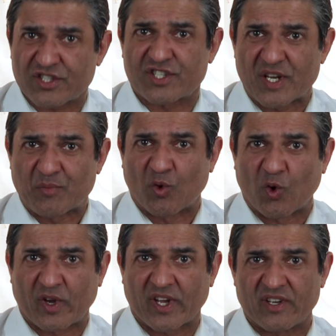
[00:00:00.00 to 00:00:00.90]
the
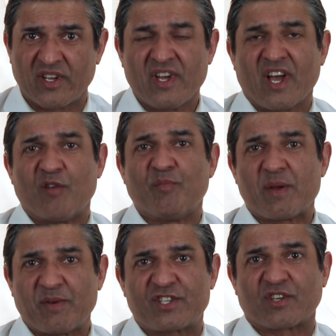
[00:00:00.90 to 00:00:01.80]
sleepwalking, and
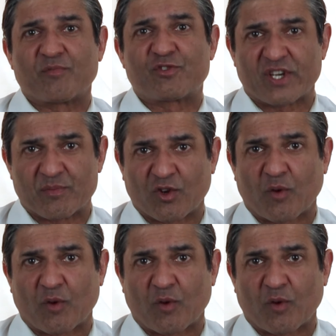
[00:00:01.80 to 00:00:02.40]
maybe some treatment